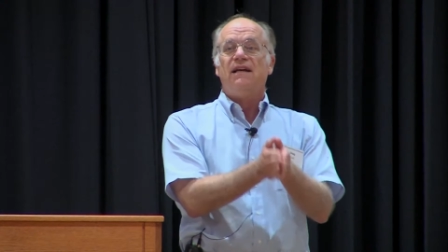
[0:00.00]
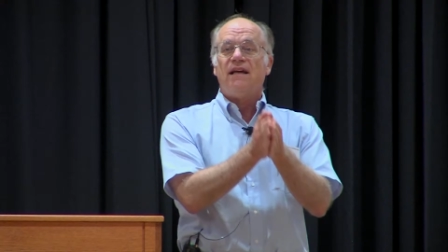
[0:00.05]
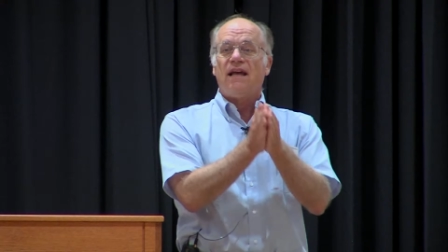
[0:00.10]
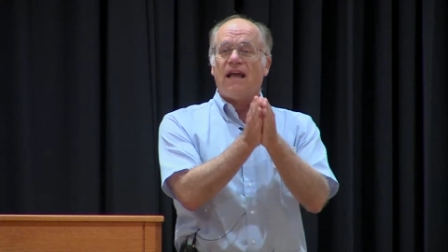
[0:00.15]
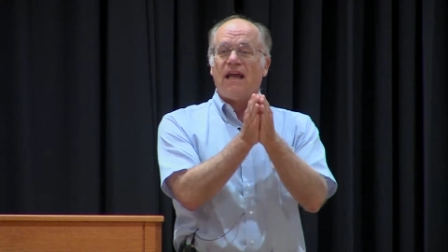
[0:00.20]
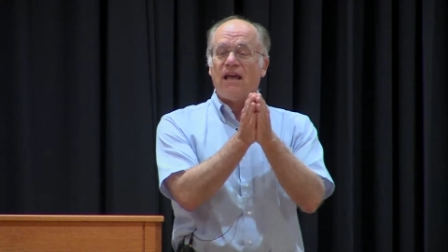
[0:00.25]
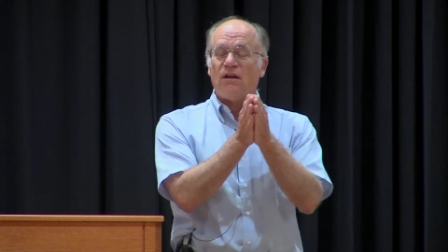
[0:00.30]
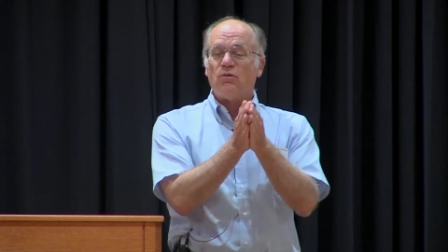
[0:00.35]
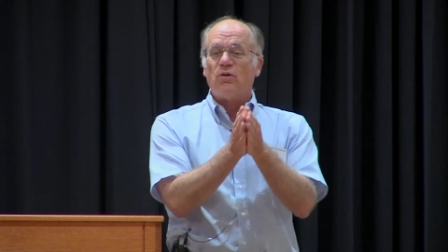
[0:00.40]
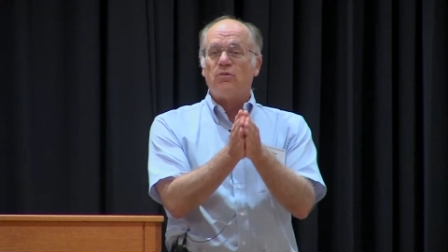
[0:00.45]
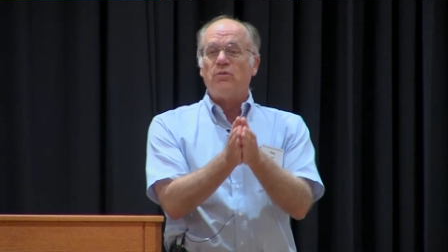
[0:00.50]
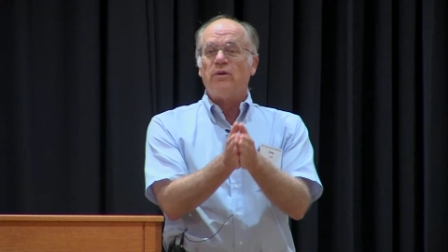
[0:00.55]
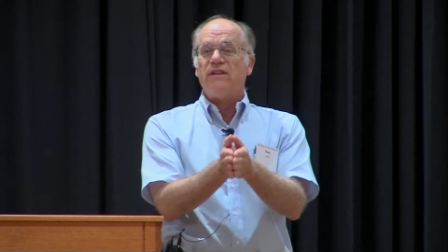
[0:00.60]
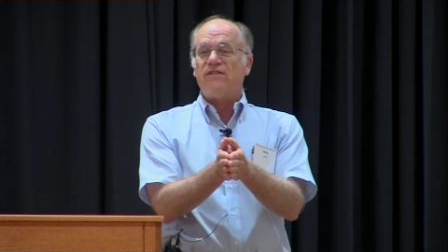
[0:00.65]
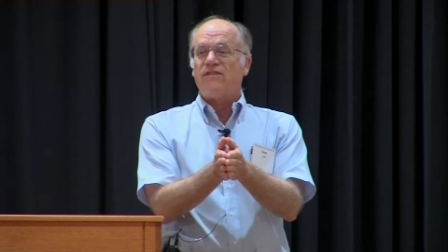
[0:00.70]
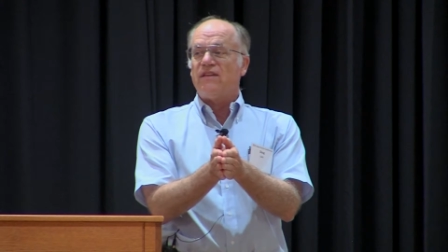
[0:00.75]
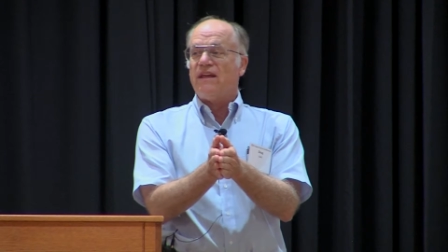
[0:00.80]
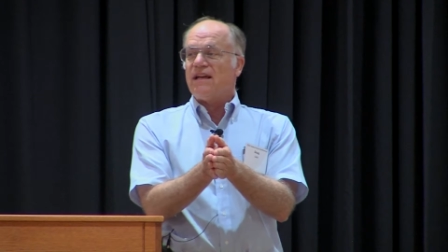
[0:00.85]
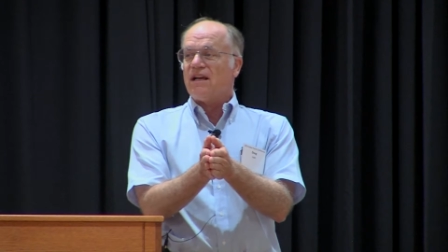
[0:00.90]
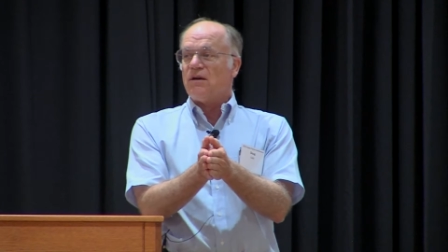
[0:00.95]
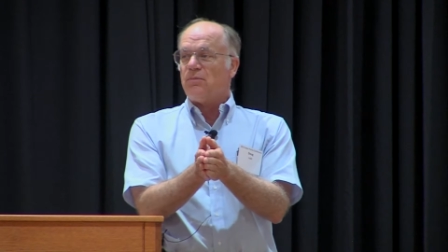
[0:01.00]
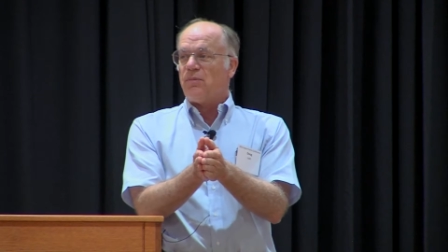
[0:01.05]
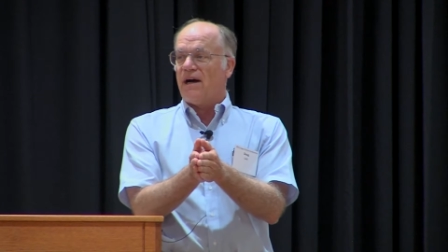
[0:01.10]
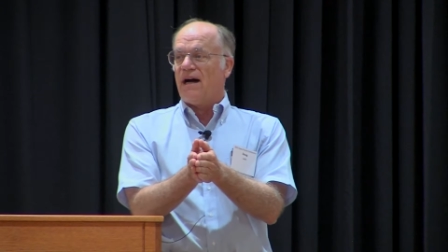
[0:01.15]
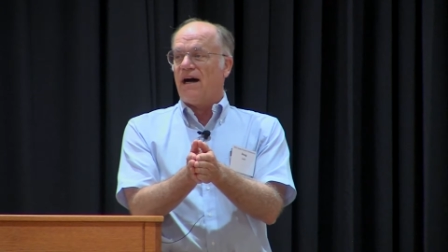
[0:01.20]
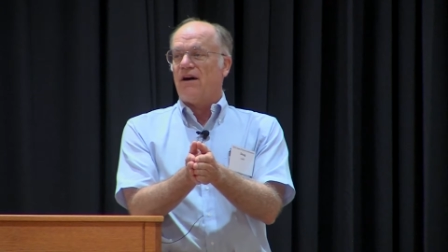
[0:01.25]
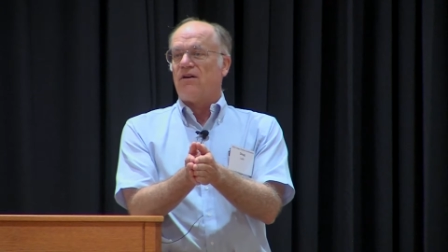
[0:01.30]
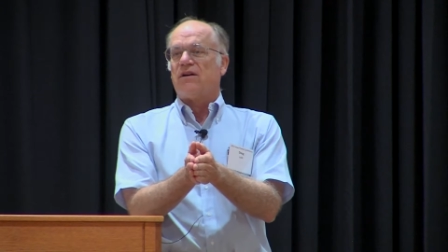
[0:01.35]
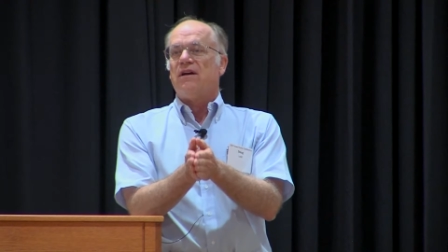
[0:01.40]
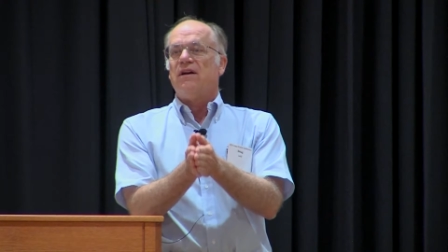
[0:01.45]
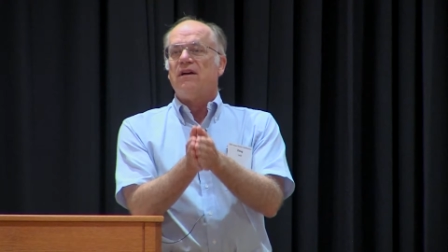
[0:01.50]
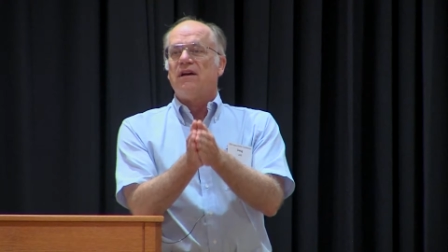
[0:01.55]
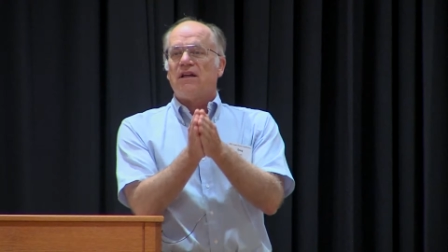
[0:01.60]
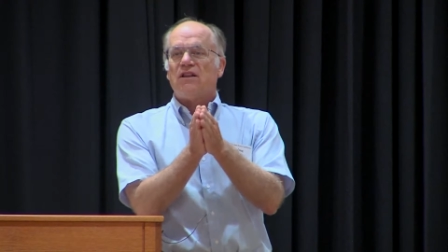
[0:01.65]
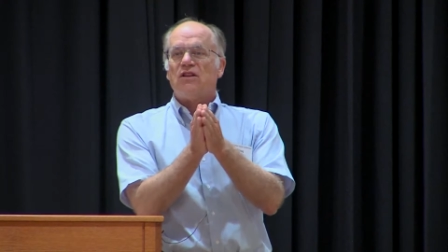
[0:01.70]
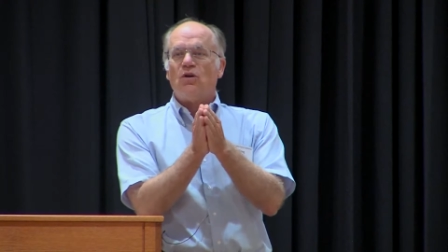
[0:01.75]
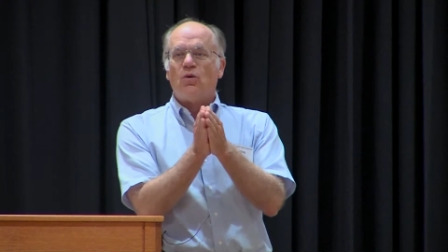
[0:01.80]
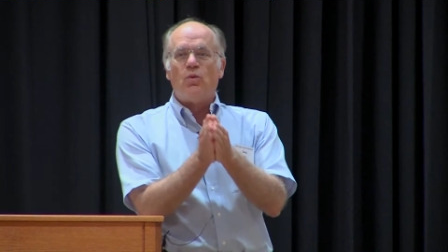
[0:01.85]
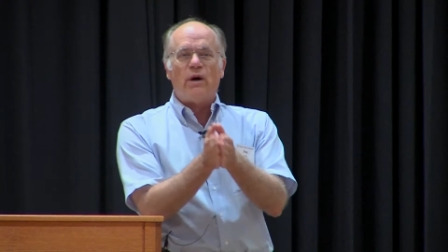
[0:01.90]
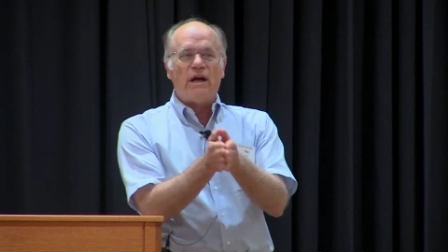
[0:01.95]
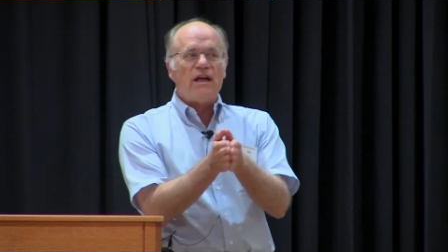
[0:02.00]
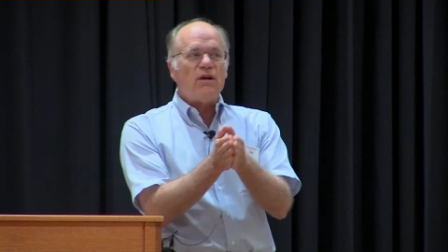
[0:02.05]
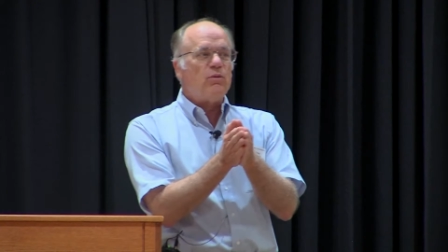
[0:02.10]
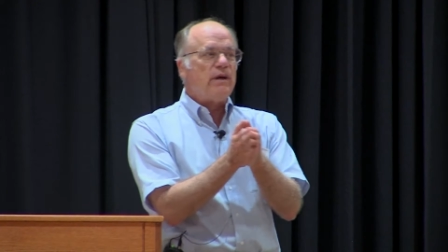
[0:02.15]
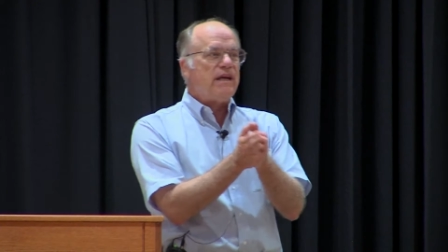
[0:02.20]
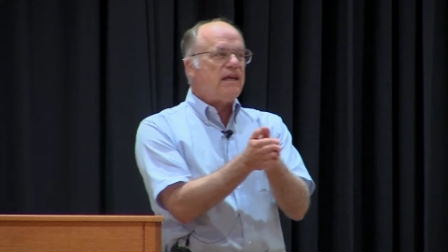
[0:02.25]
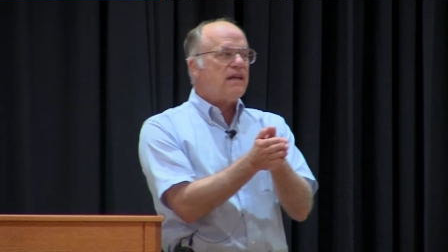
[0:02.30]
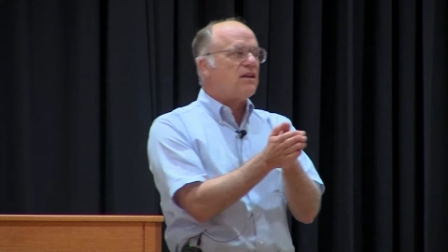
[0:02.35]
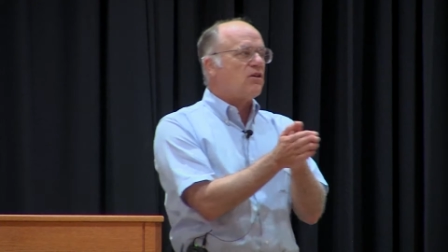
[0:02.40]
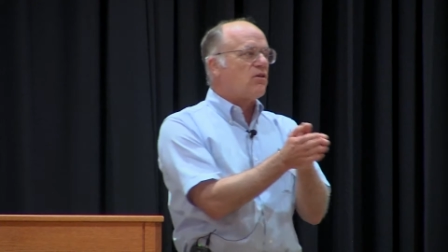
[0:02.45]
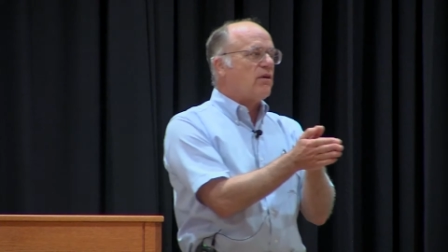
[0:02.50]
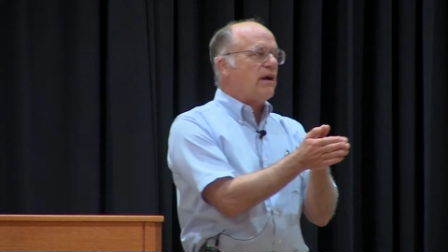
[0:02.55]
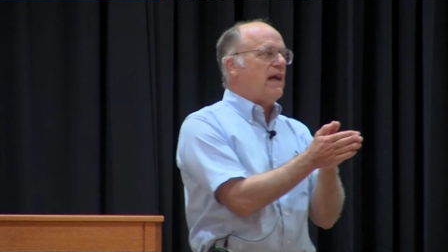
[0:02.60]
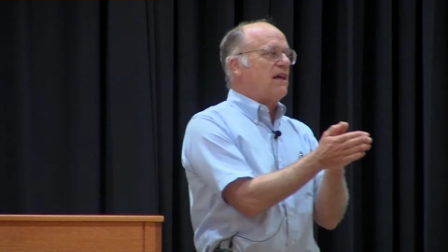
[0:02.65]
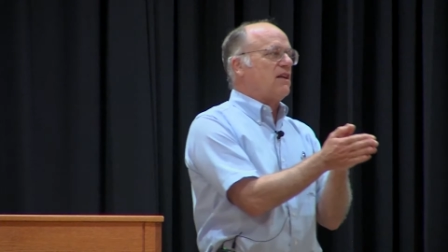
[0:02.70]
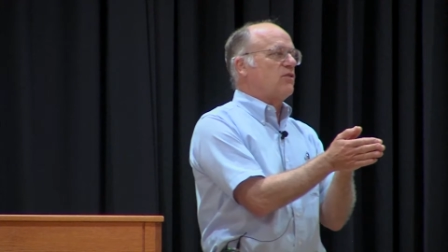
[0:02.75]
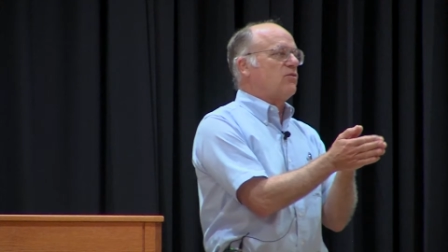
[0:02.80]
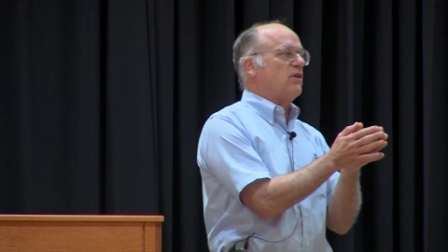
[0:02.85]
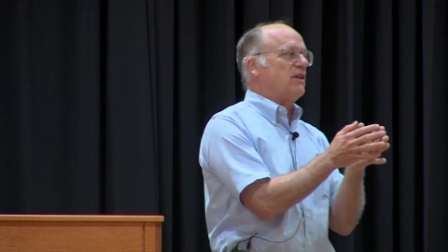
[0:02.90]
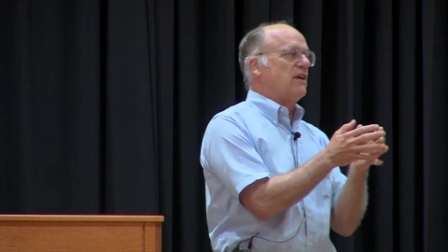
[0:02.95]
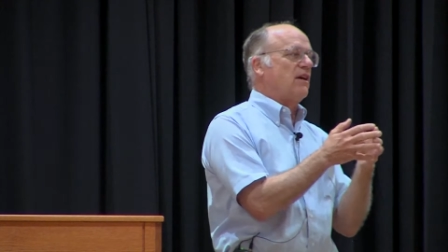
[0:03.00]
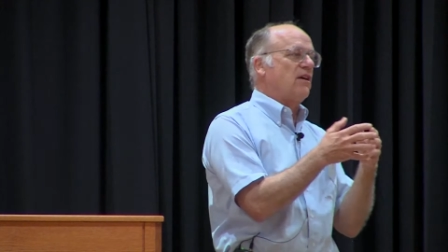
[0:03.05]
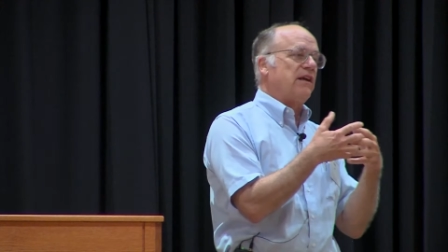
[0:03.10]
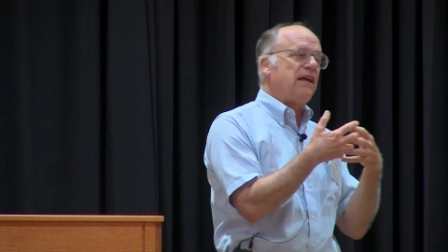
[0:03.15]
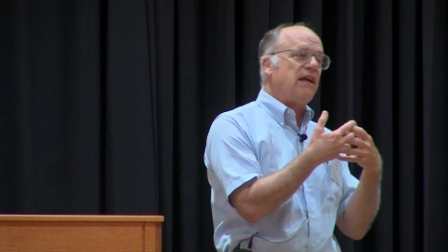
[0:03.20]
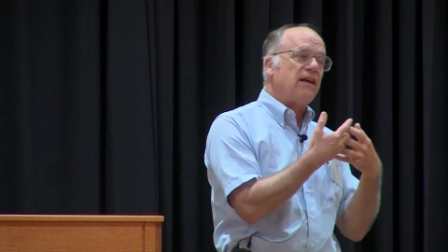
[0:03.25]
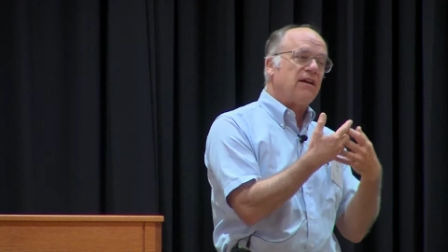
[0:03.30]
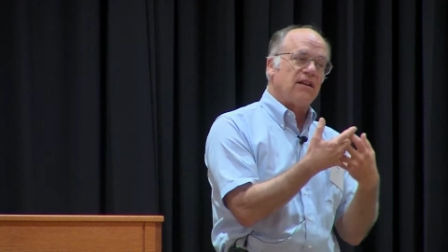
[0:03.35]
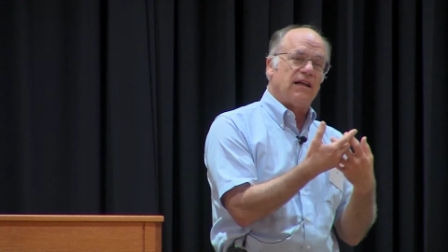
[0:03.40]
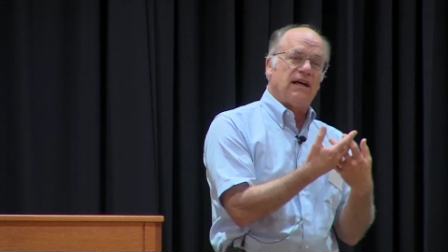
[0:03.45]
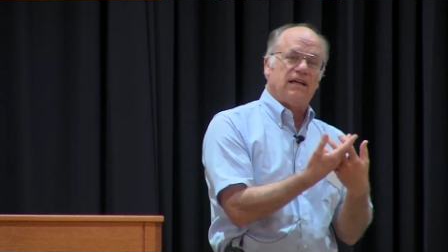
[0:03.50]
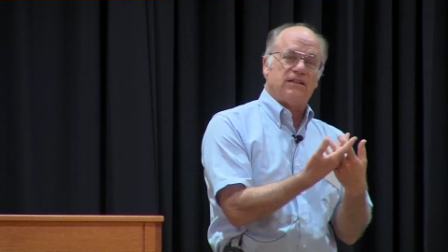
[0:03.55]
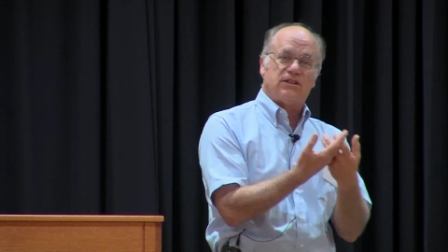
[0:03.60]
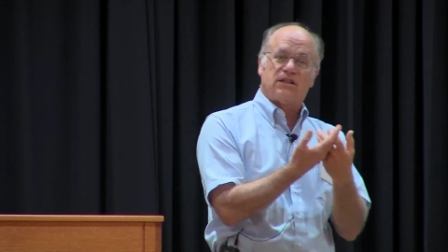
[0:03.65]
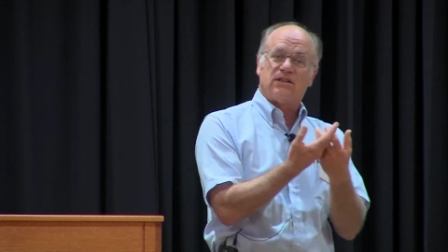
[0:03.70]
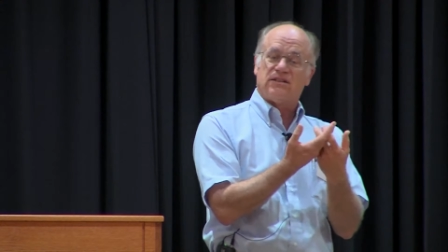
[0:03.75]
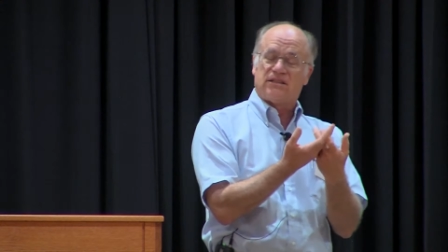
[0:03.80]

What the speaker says: And when we think about the way we interact with our ecological